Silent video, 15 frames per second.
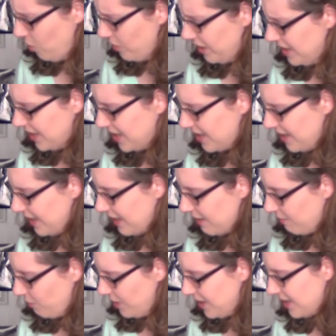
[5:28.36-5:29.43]
lord, this is
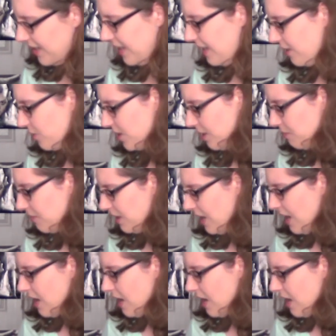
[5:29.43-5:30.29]
sticking. What's sticking? There's something.